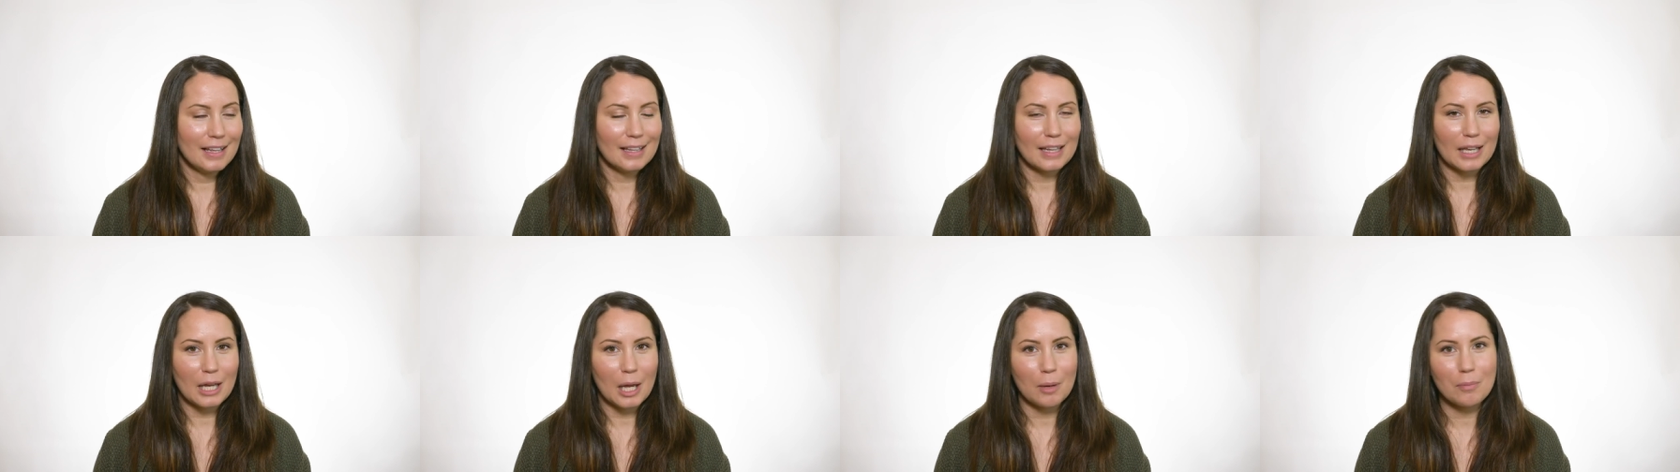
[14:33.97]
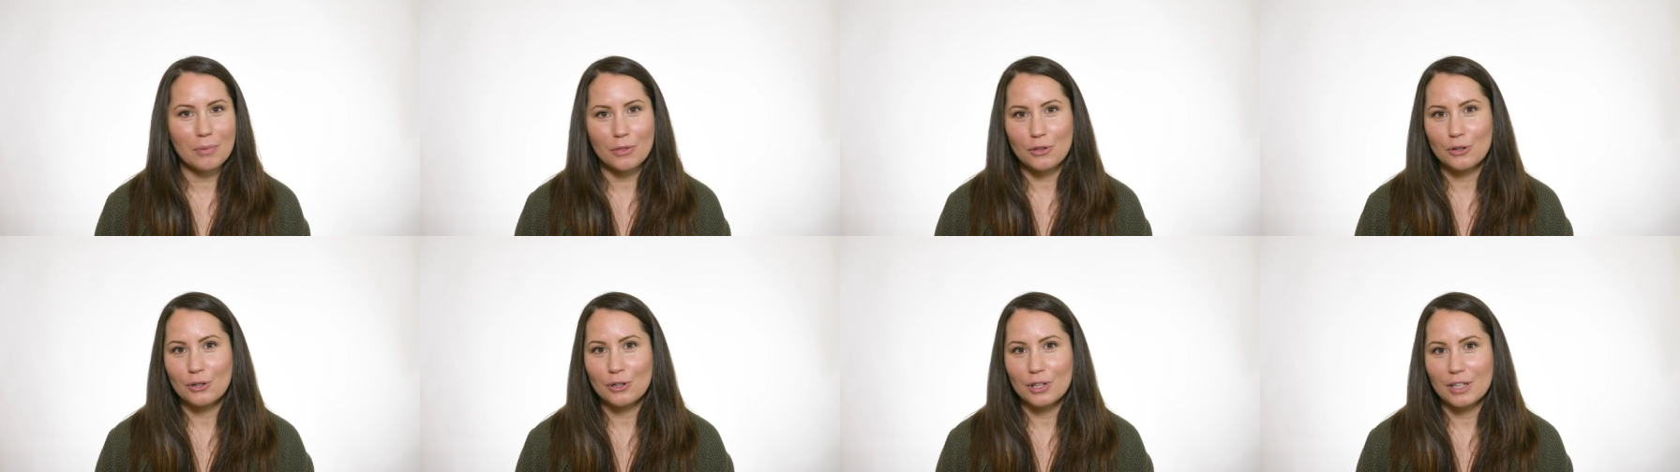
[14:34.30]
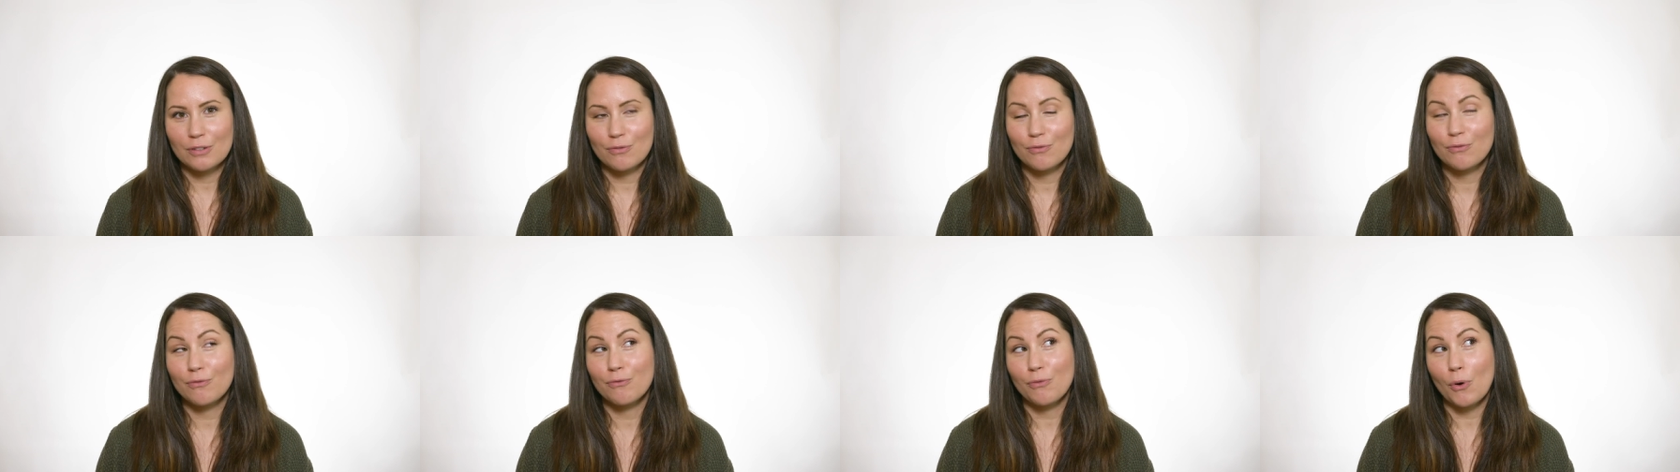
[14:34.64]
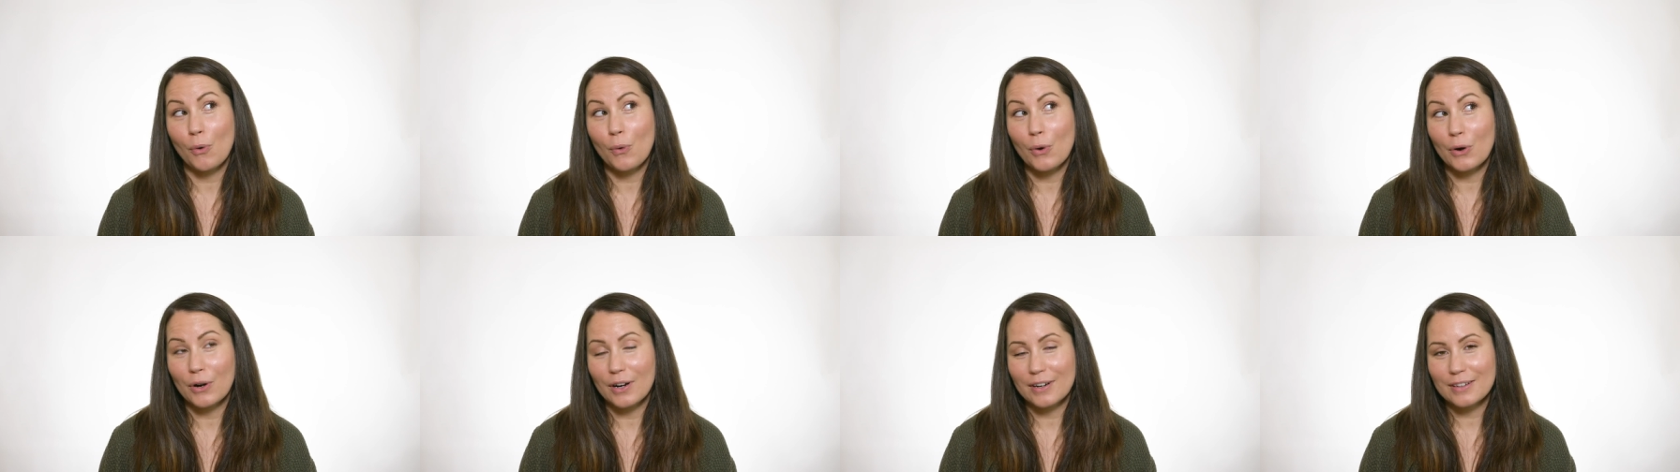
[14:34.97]
Like, I'm
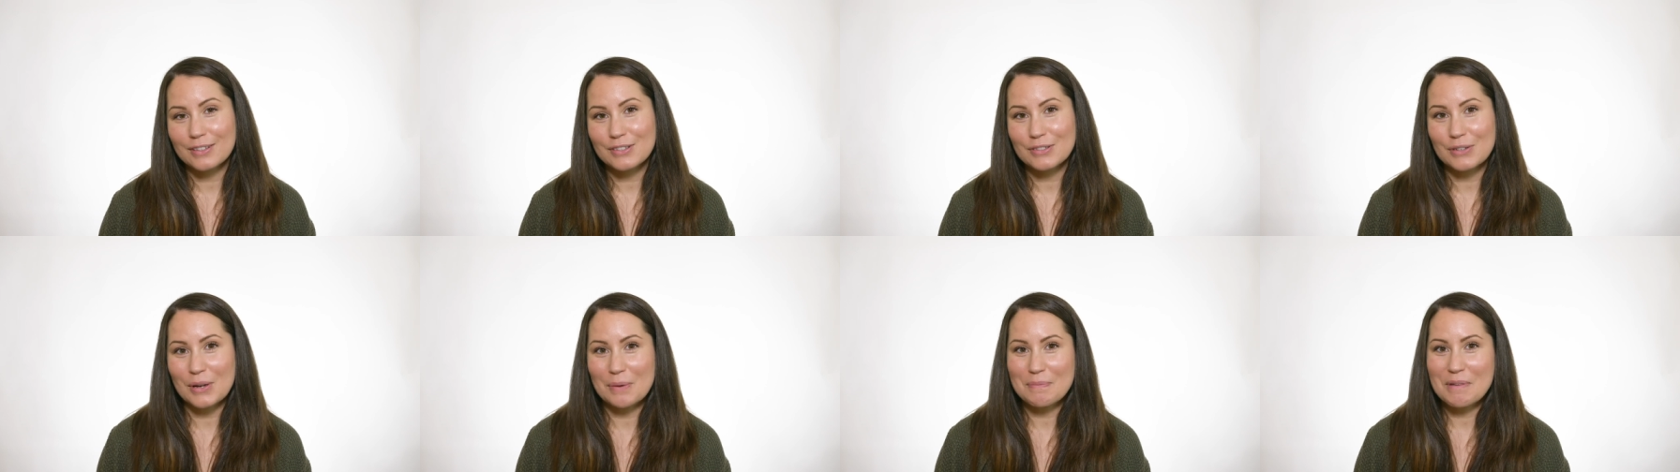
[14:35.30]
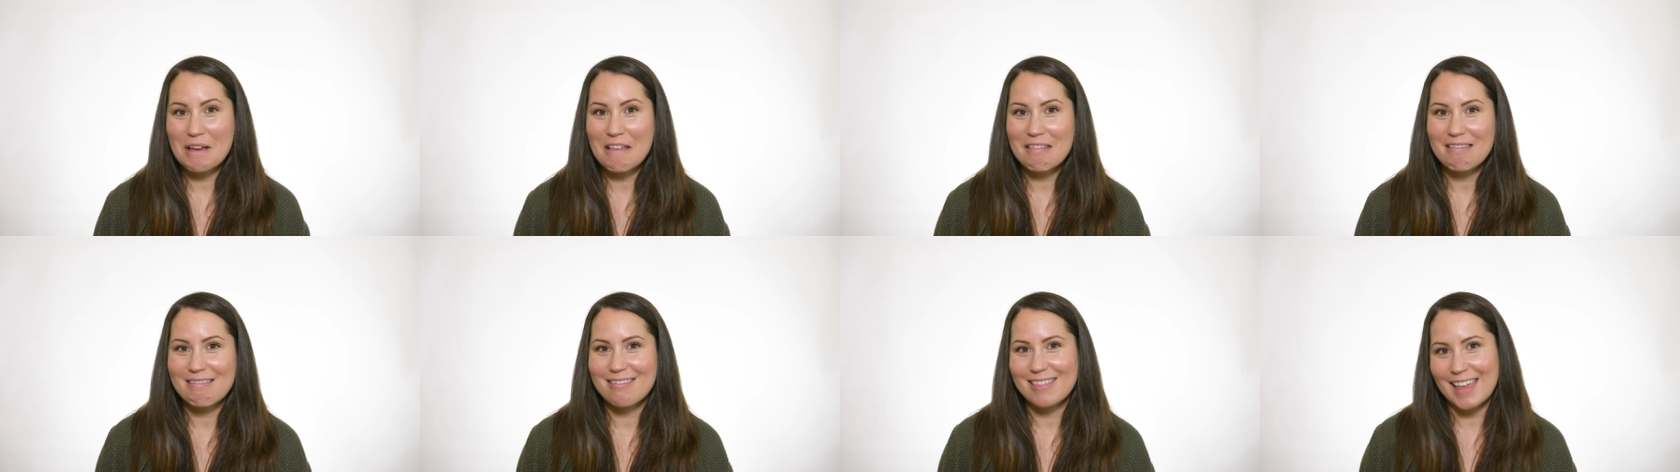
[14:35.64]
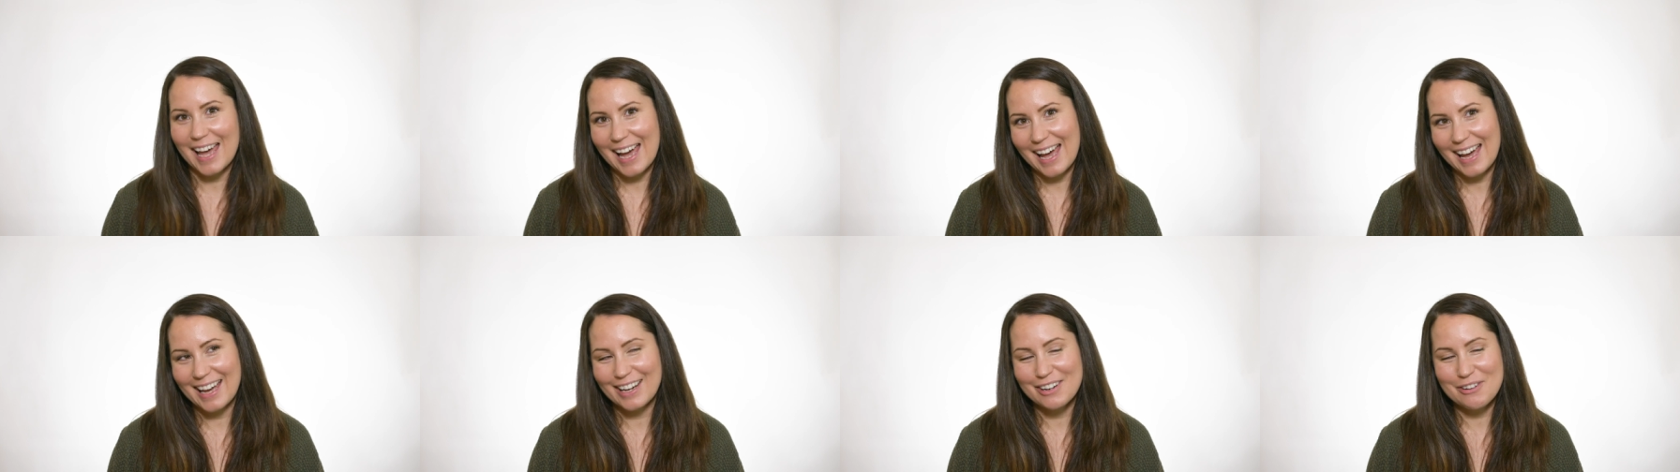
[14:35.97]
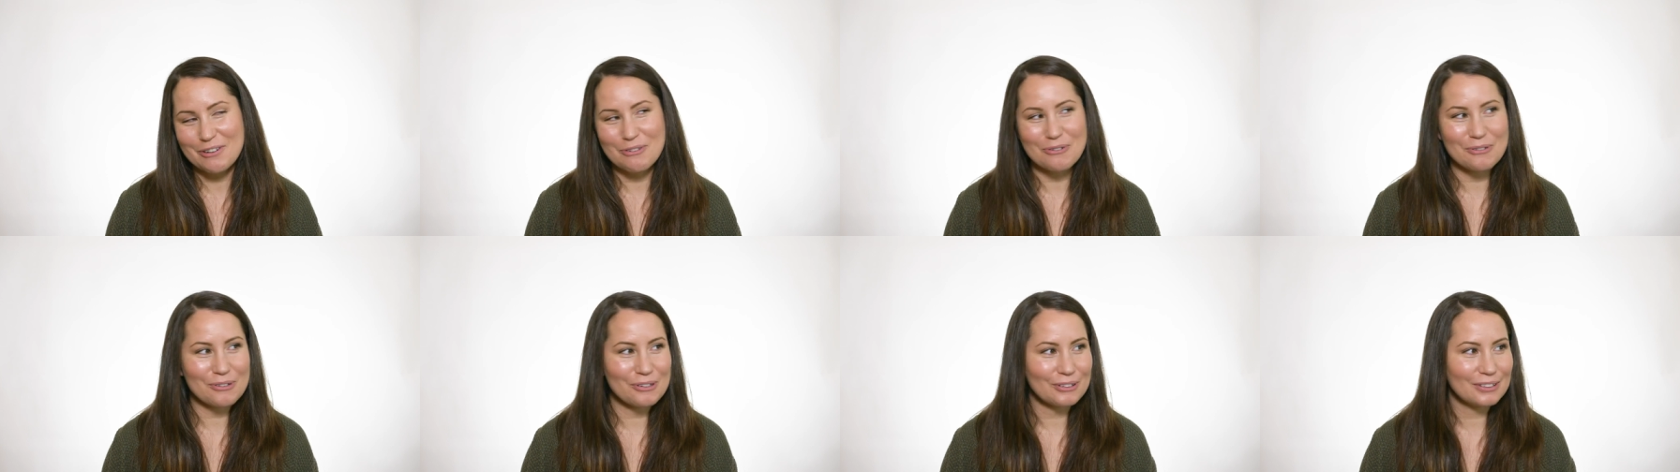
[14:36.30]
thirty-four, so I'm not that
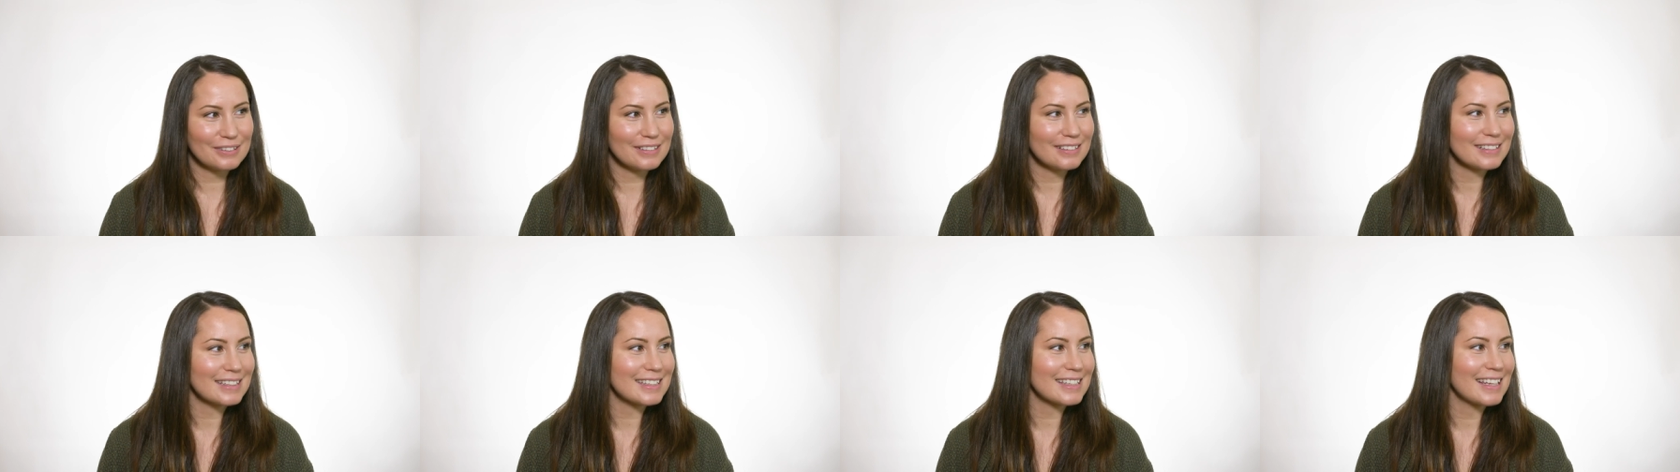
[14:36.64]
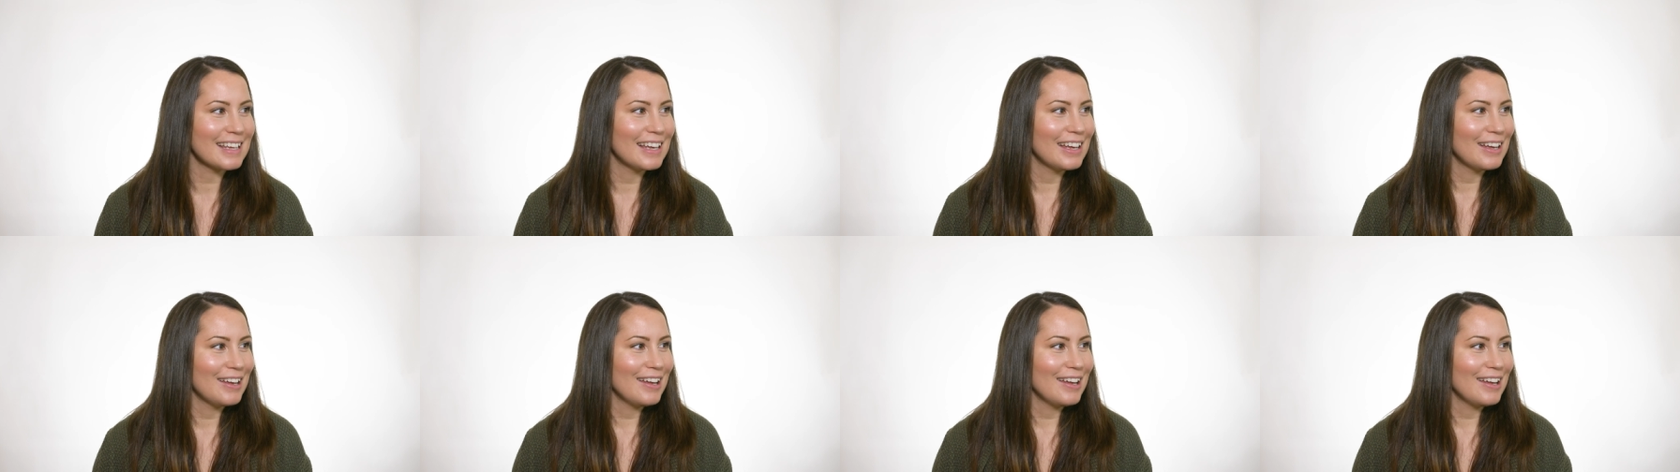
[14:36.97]
old,